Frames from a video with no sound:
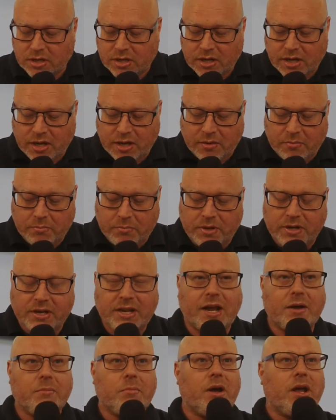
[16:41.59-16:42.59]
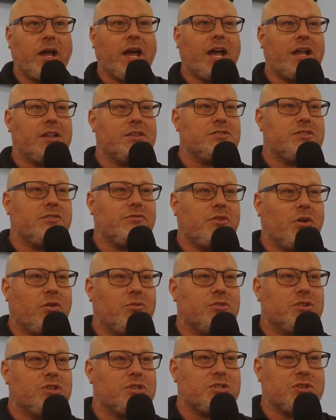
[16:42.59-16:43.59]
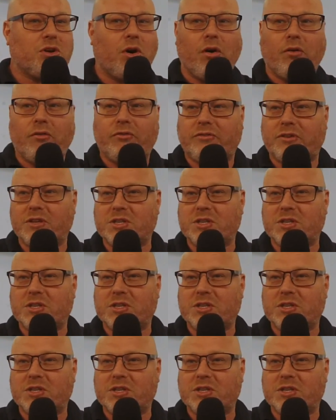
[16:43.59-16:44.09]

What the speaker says: But now my hands have gone soft.